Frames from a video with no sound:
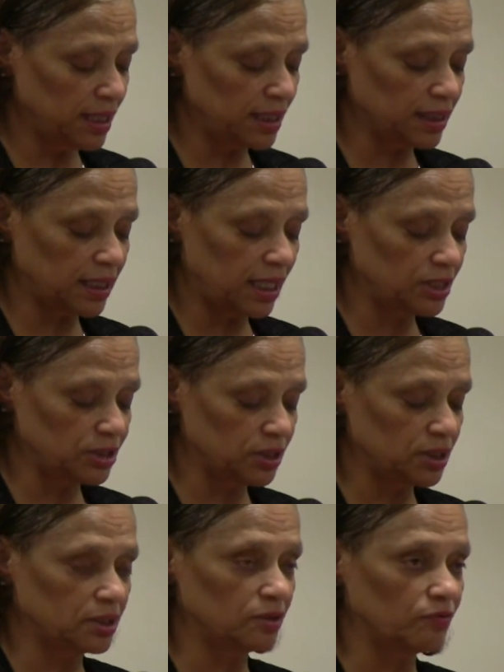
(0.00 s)

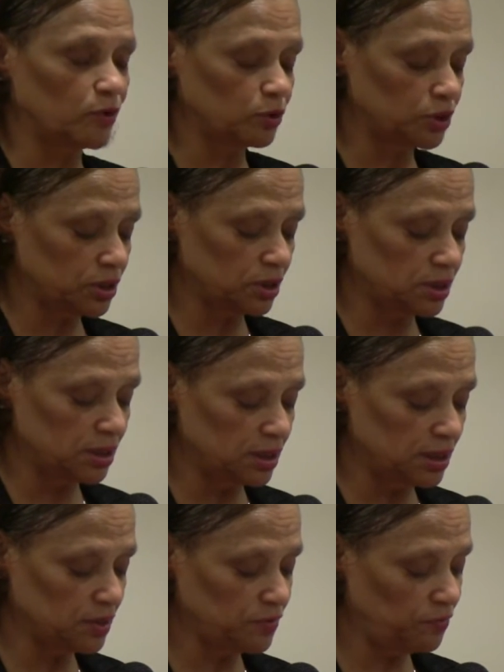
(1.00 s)
dedication and devotion to
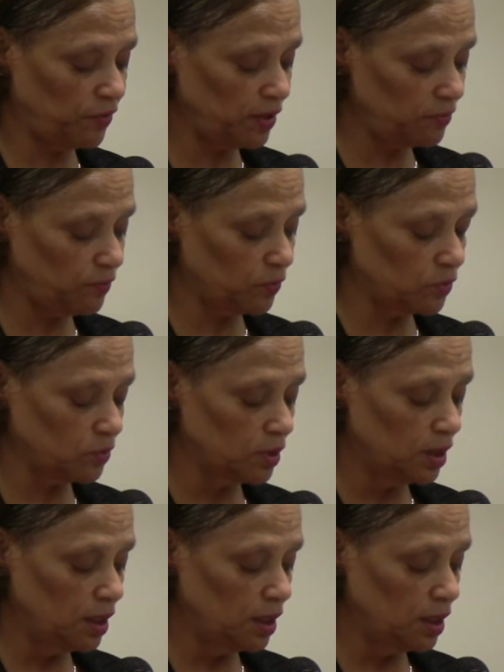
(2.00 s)
these faithful,